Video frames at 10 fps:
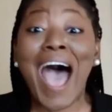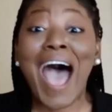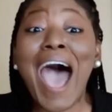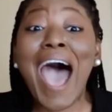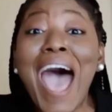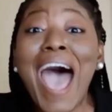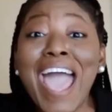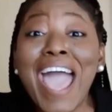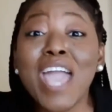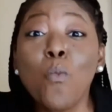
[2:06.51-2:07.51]

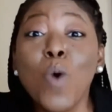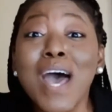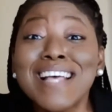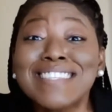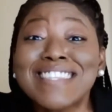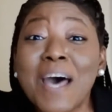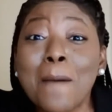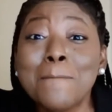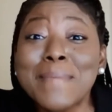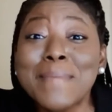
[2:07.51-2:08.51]
I was
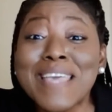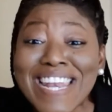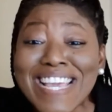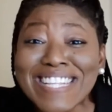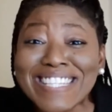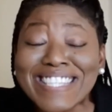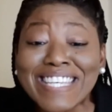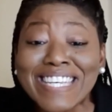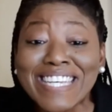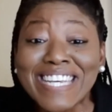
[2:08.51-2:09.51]
the minute.